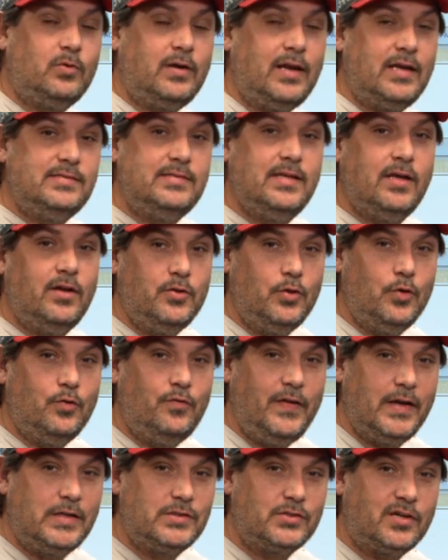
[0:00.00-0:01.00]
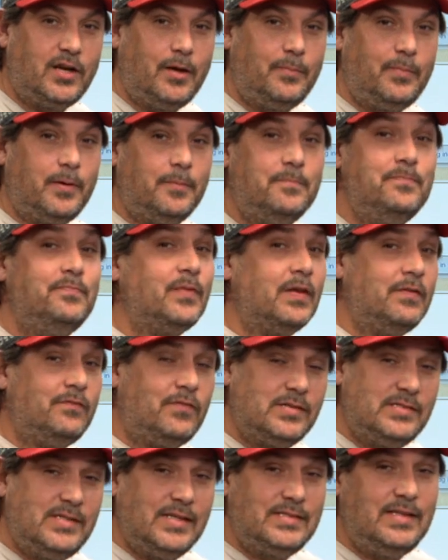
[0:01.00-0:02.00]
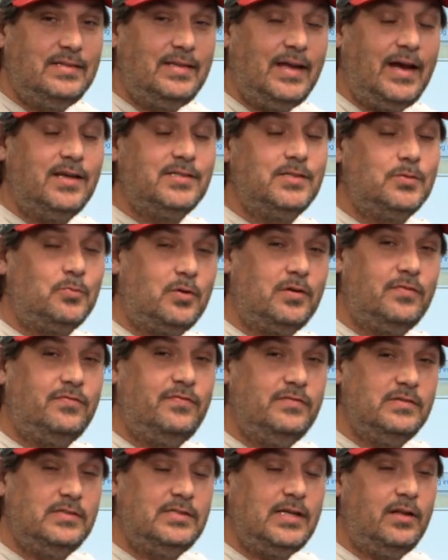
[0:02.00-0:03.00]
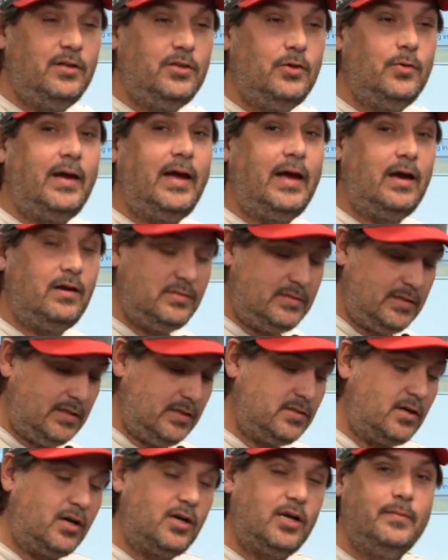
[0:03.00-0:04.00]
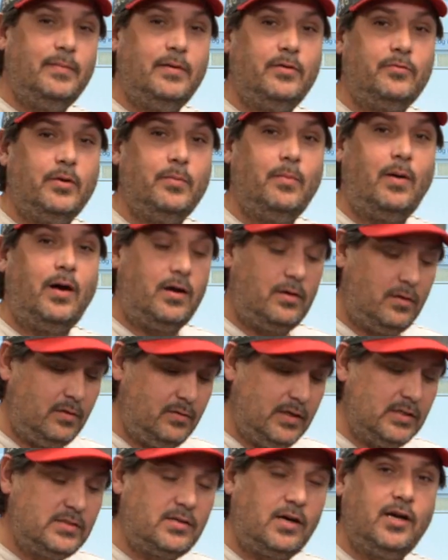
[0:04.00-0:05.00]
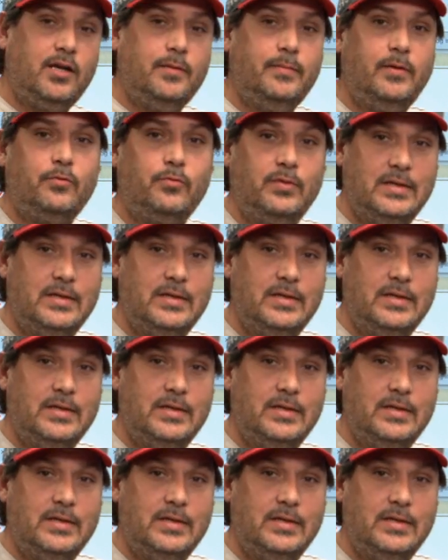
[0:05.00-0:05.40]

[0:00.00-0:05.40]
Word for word: we're not selling you a fixer upper. For 60,000, we're selling you a house that has already been remodeled, it's already been